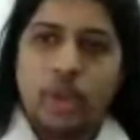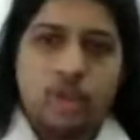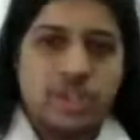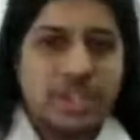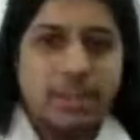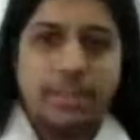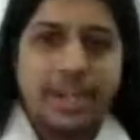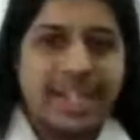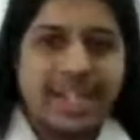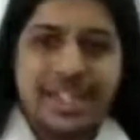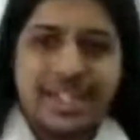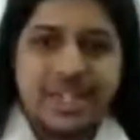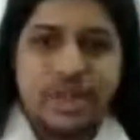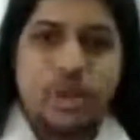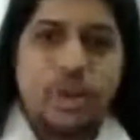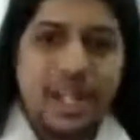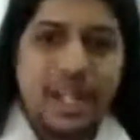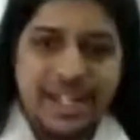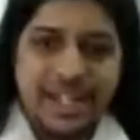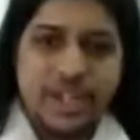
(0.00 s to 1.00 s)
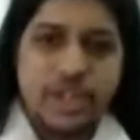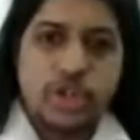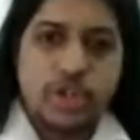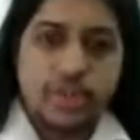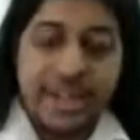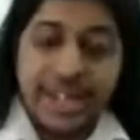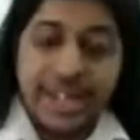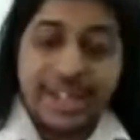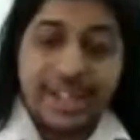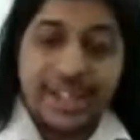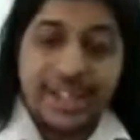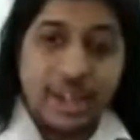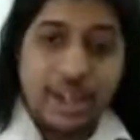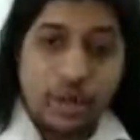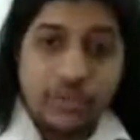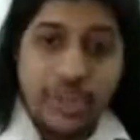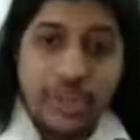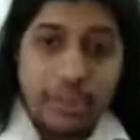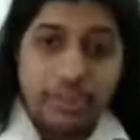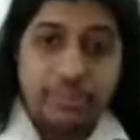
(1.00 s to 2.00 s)
or somebody else, like needs to be taking
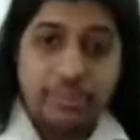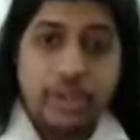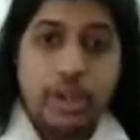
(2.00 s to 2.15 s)
care of them.